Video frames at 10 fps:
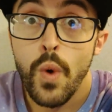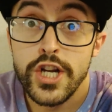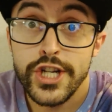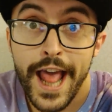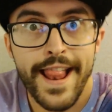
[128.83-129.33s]

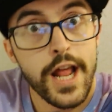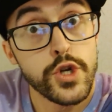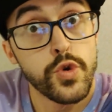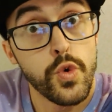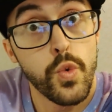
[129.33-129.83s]
What shall
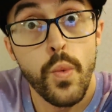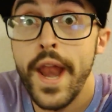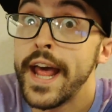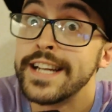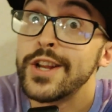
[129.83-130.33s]
I do
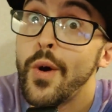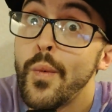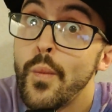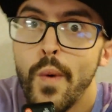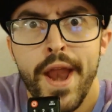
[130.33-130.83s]
when I
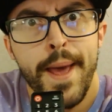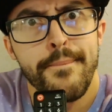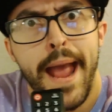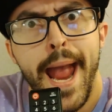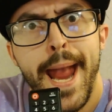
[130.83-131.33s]
don't
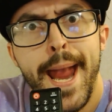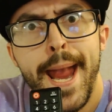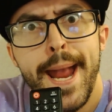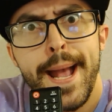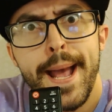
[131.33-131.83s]
wanna pay?